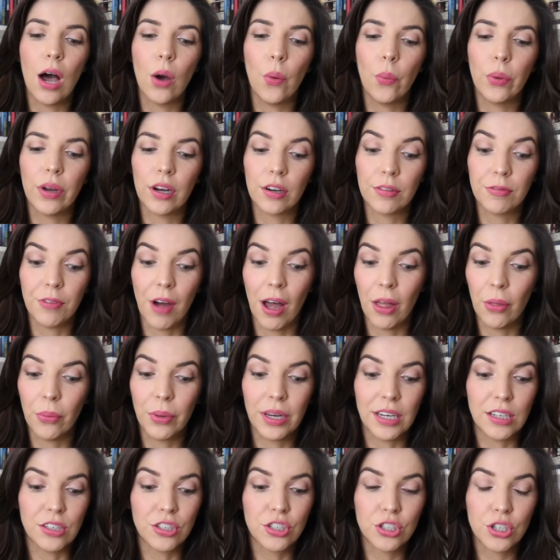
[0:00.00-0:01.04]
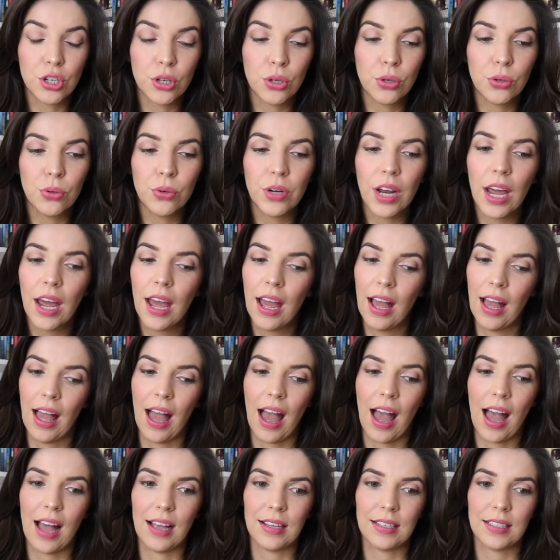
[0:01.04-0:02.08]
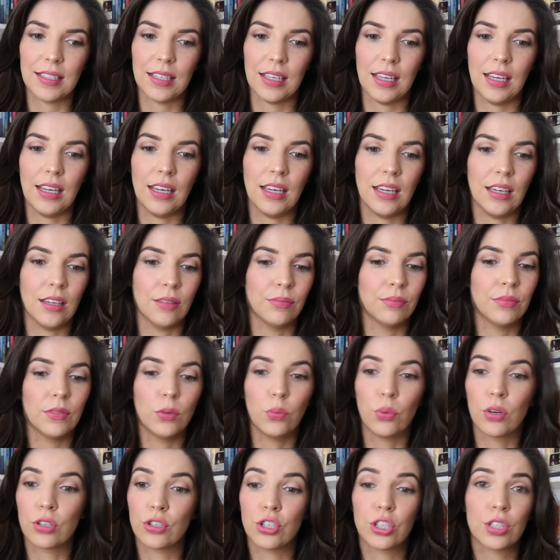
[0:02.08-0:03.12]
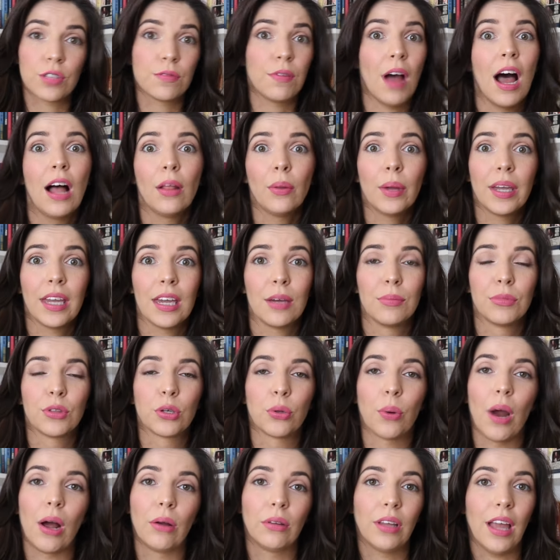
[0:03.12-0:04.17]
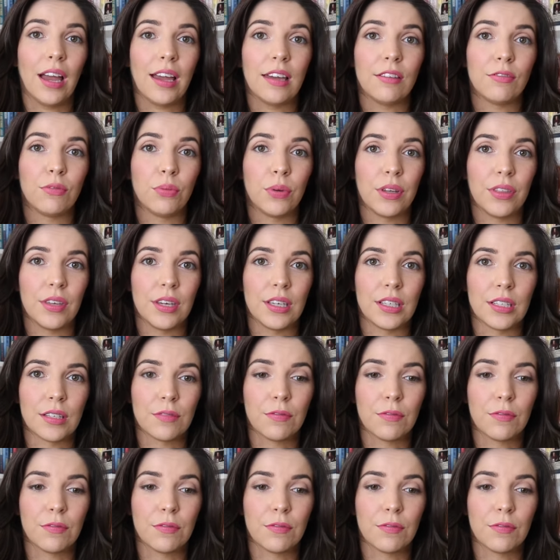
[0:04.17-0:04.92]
We are following Jude as we're just following him throughout life with his